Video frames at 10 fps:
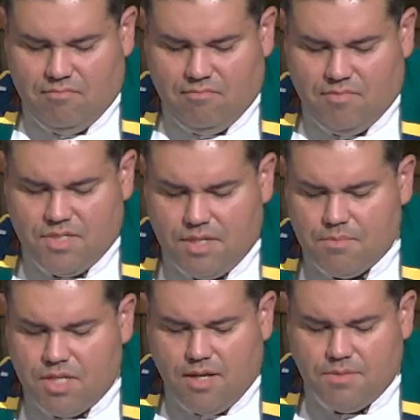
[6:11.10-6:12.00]

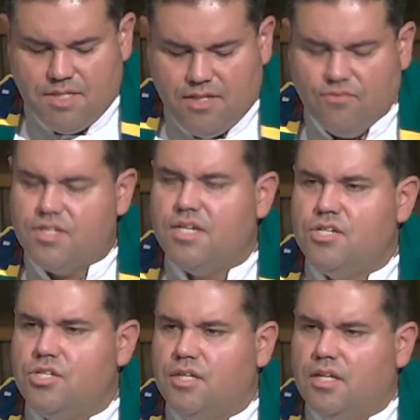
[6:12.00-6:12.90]
Sometimes the
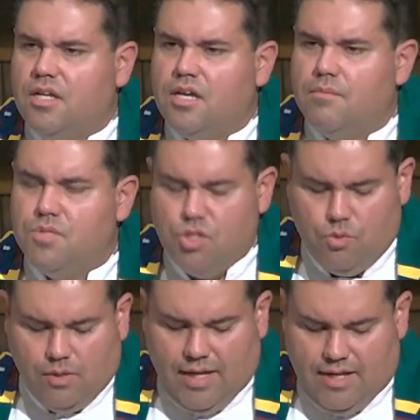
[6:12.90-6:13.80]
invitation can come too
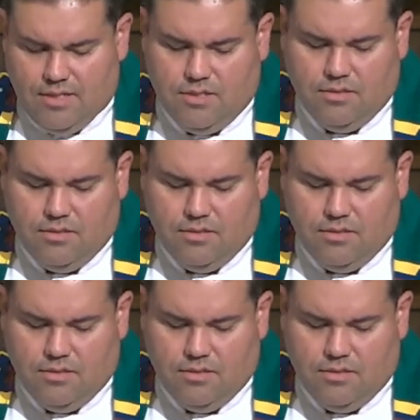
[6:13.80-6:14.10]
late.